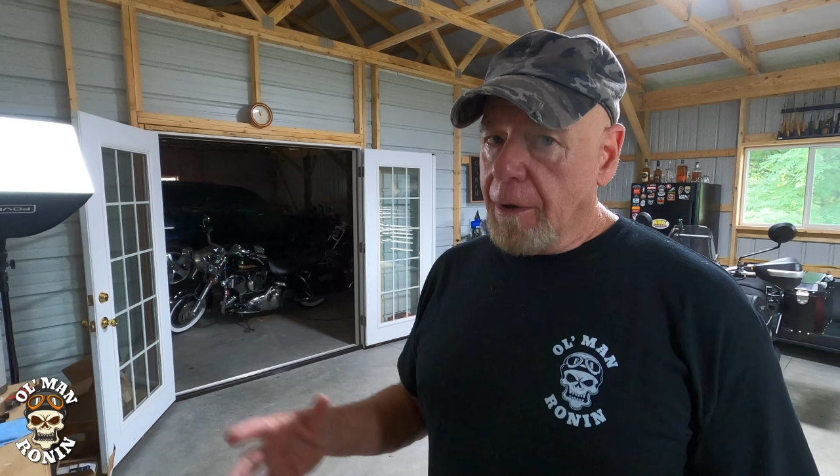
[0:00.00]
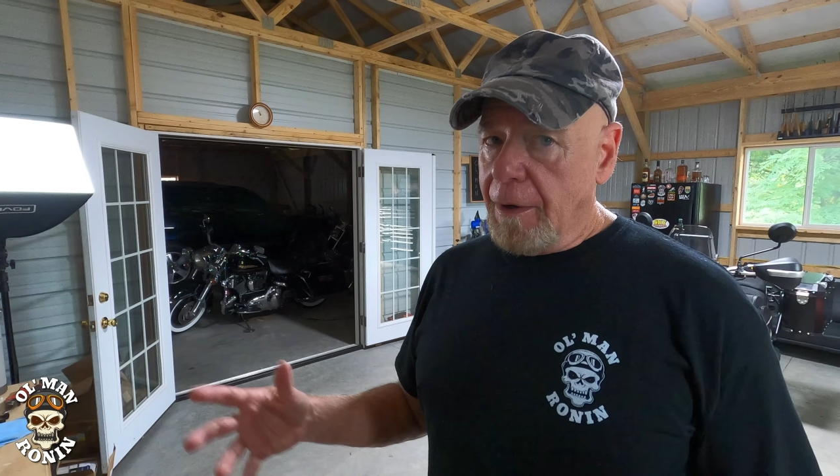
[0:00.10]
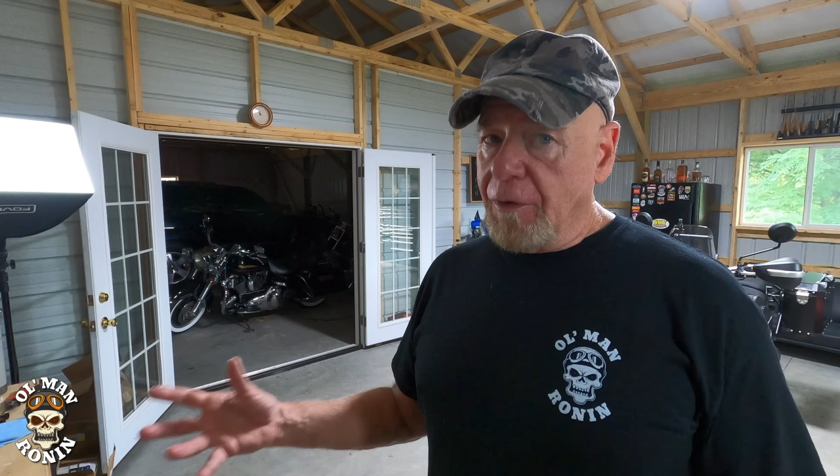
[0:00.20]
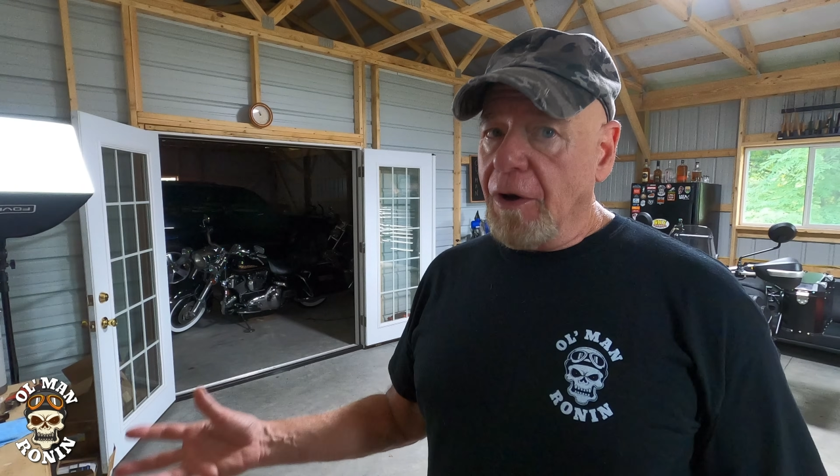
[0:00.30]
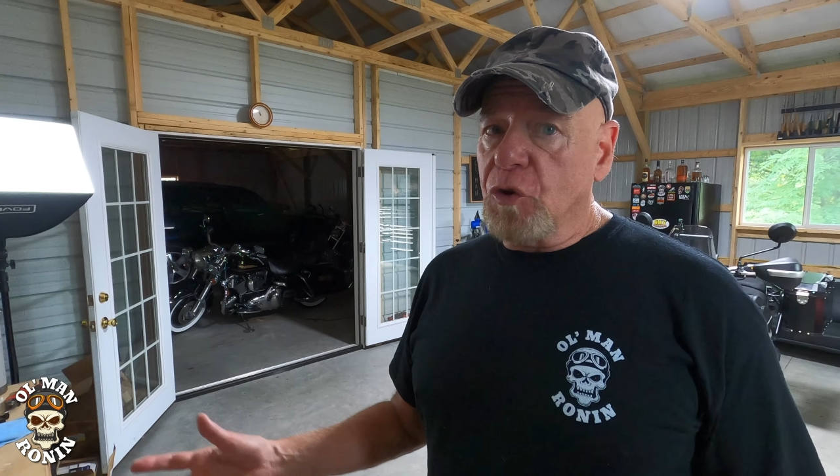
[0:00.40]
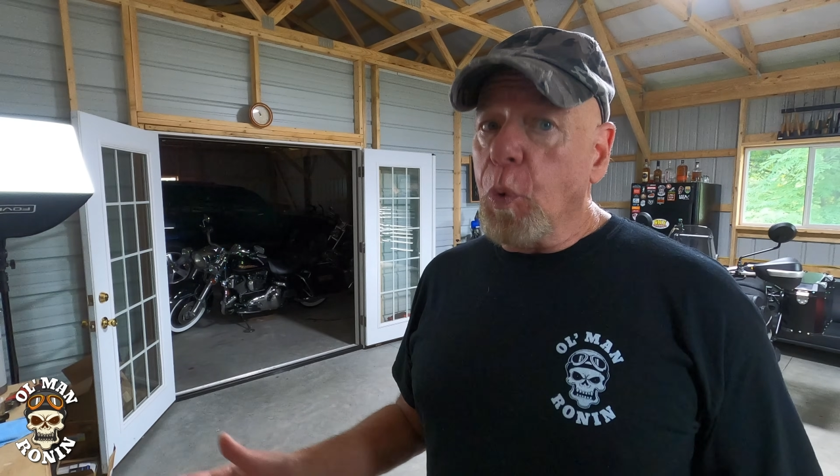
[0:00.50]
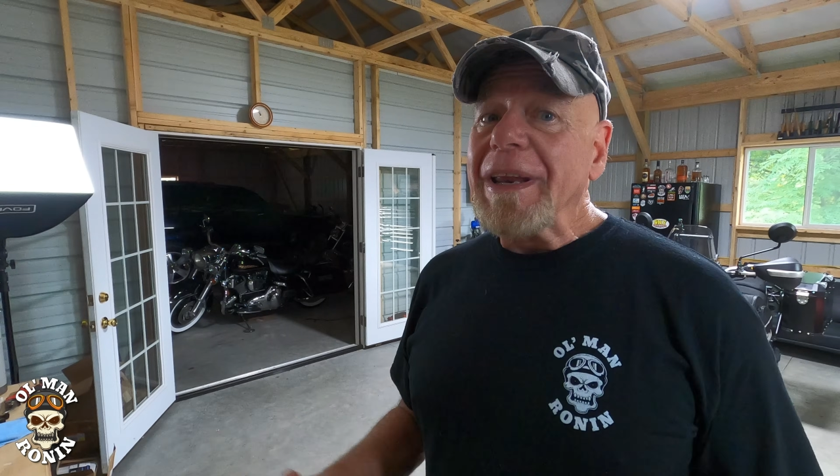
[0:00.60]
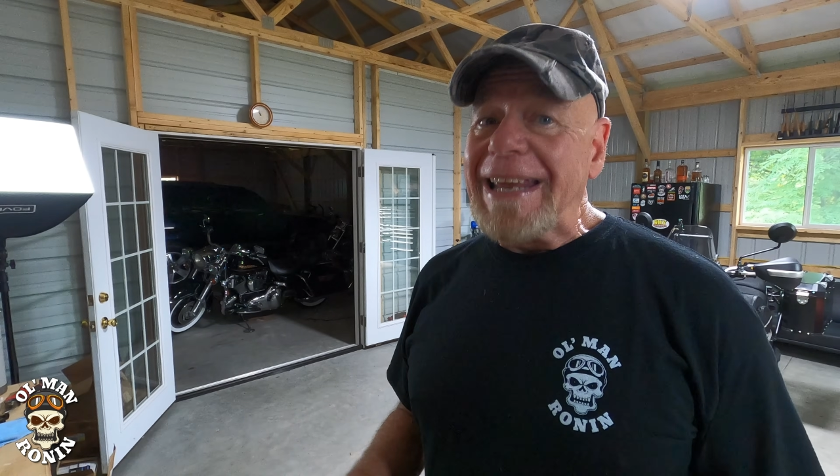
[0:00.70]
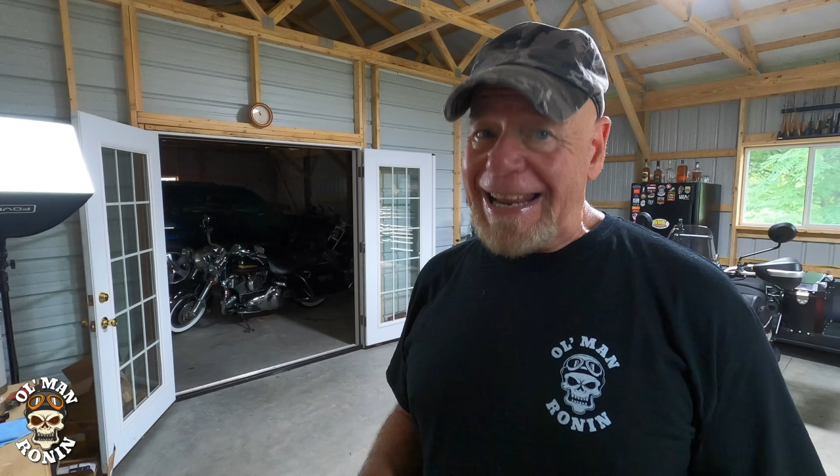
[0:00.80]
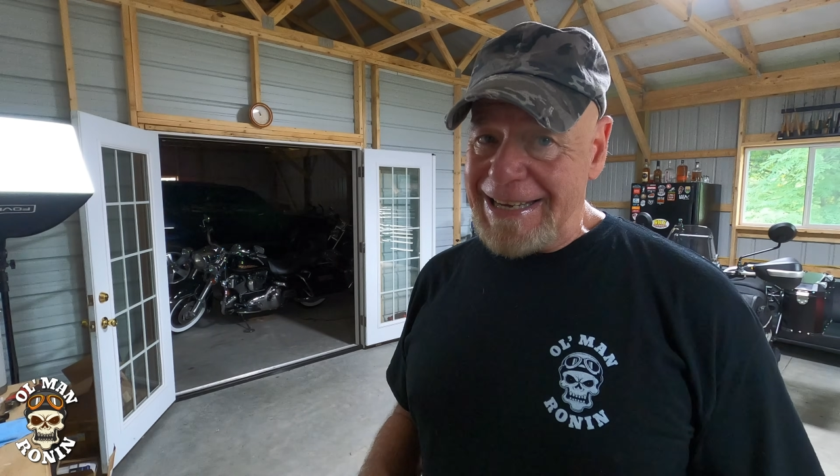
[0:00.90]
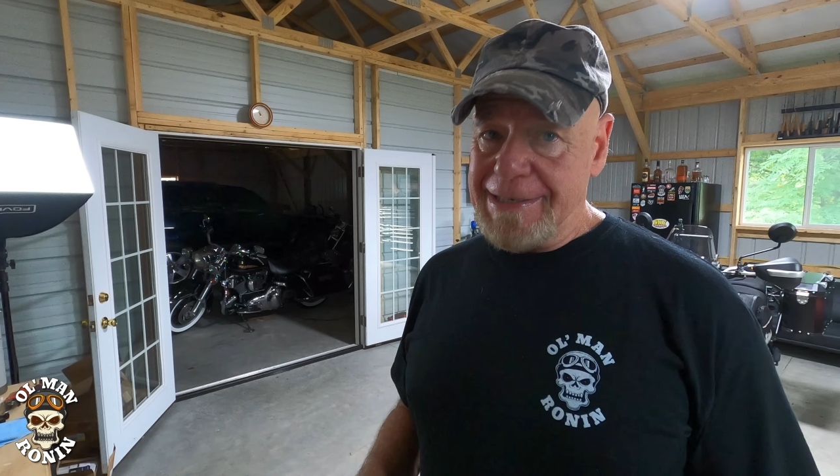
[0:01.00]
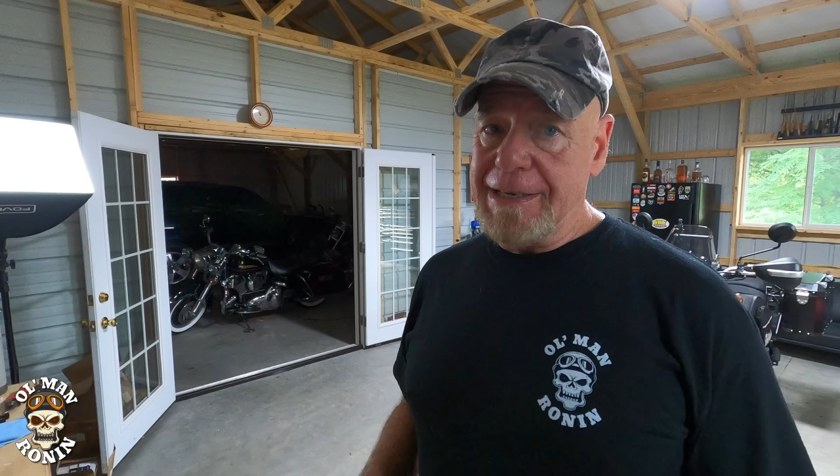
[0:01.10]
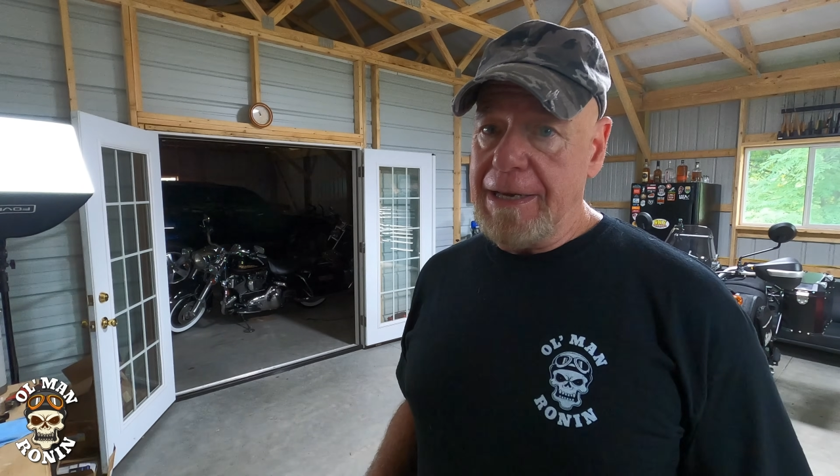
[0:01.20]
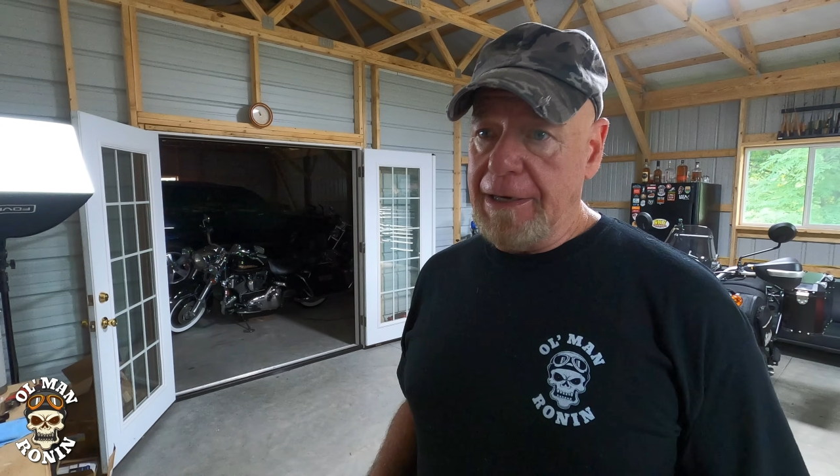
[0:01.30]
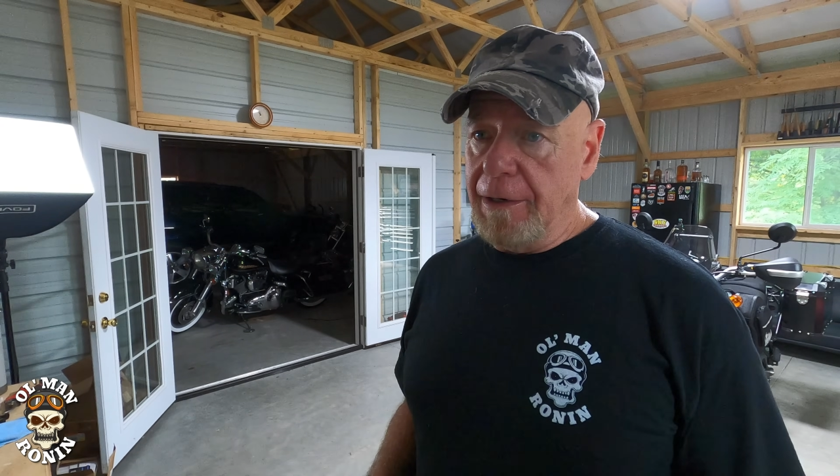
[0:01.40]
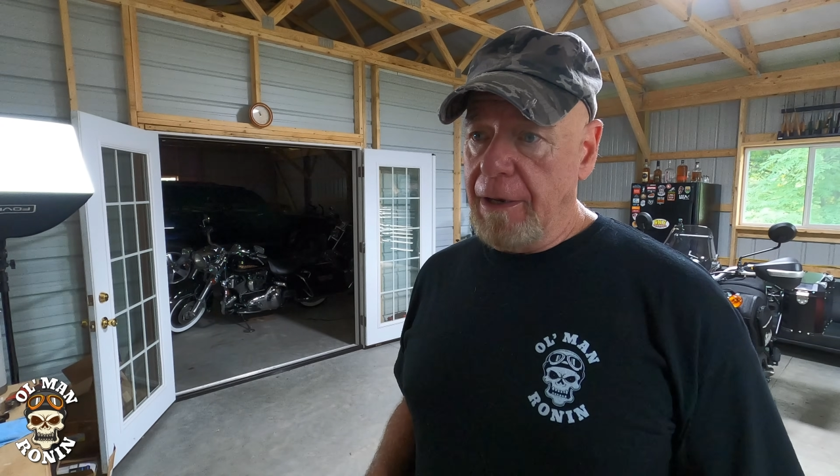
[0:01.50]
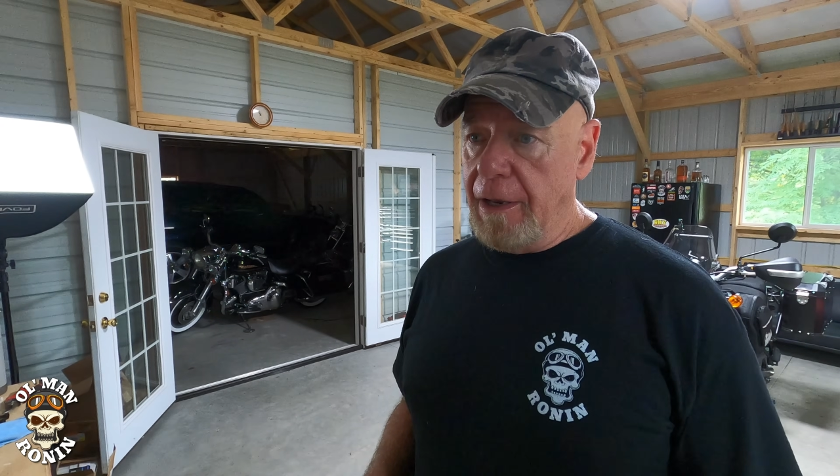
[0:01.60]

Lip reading: I've got a 2018,